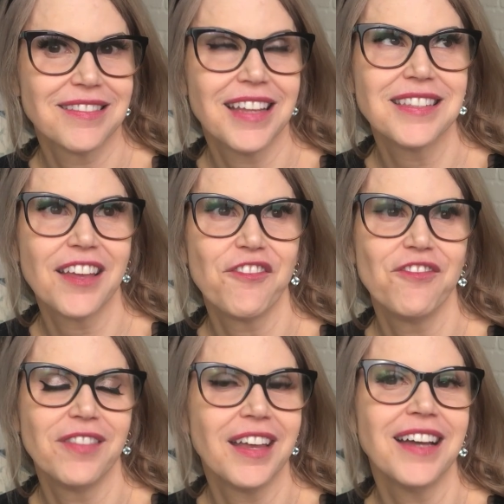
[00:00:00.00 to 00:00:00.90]
That's a,
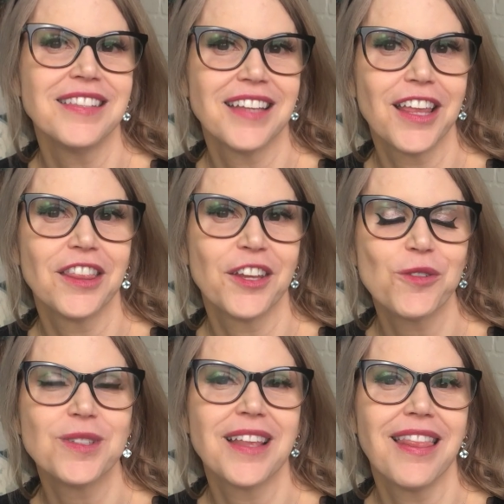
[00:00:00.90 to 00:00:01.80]
that's a,
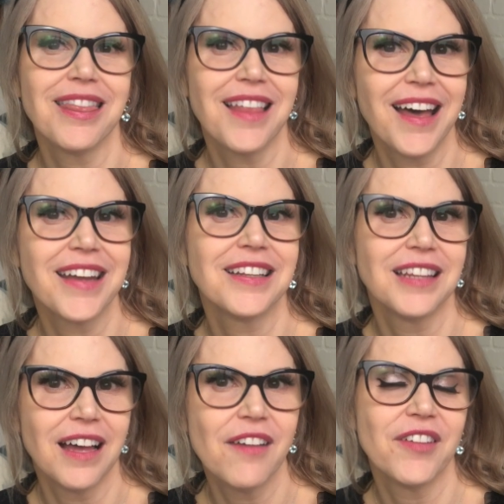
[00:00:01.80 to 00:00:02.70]
there was a lot of
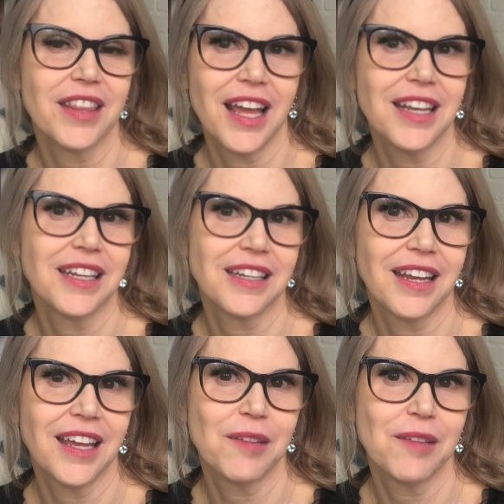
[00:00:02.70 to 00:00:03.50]
love in that name